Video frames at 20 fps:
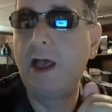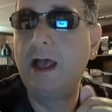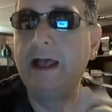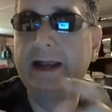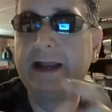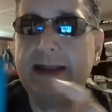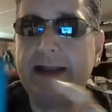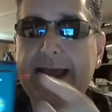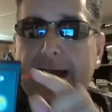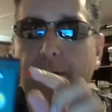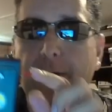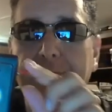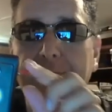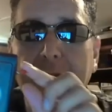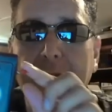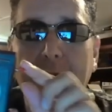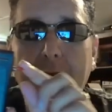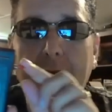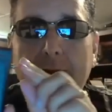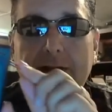Now,
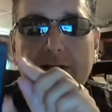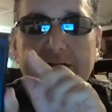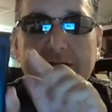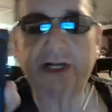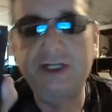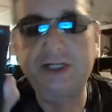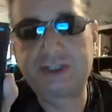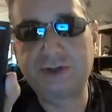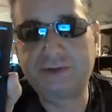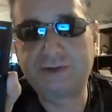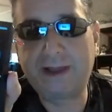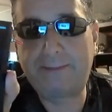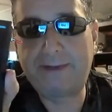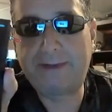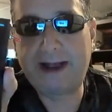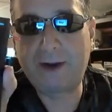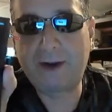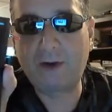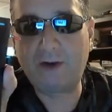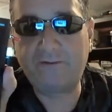going to turn that
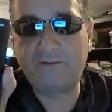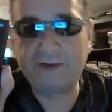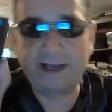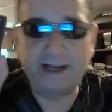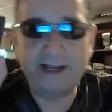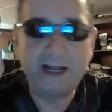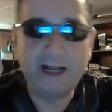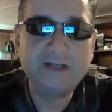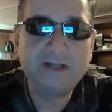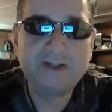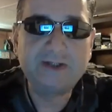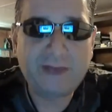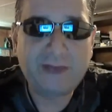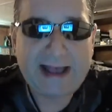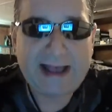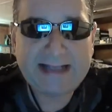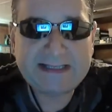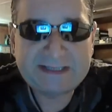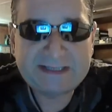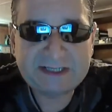back off again. So
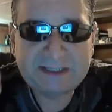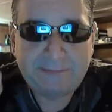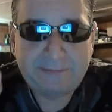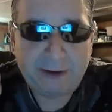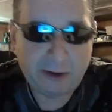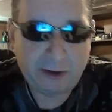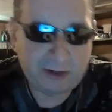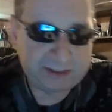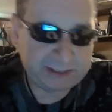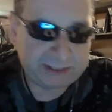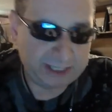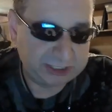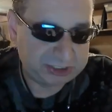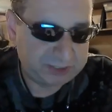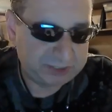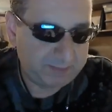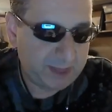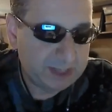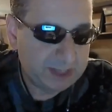that's the Spirit Touch.